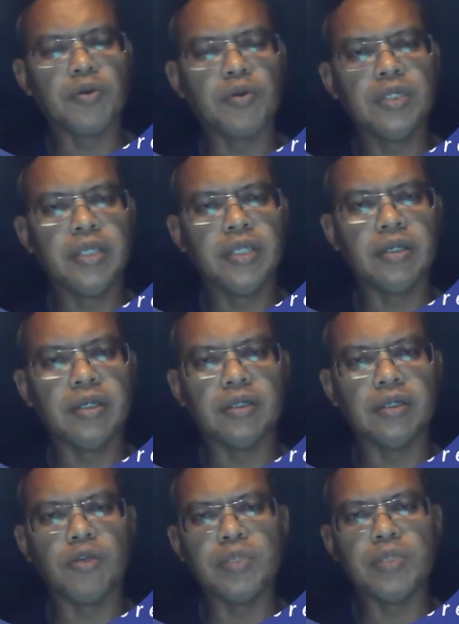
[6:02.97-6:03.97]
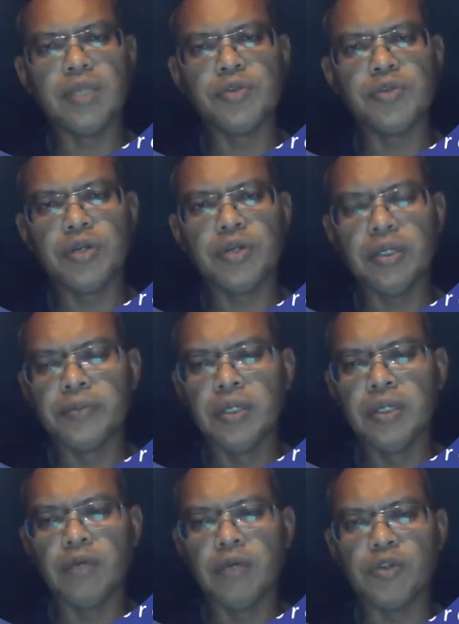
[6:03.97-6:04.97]
normal jump shot was
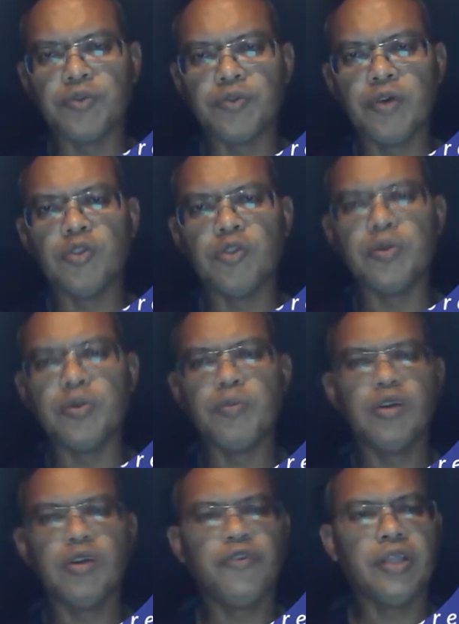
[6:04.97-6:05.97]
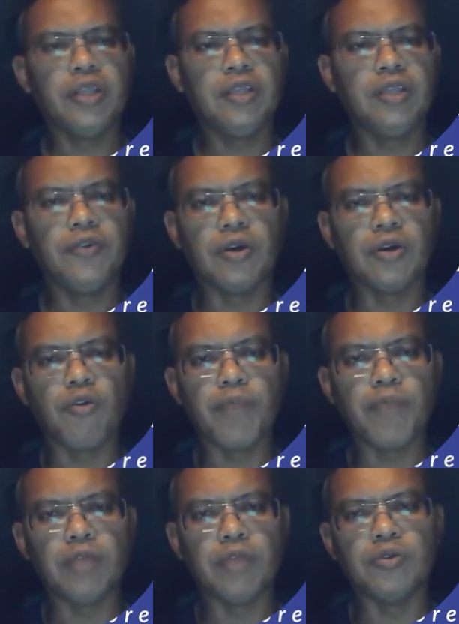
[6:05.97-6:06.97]
found to be more effective compared to jump shot.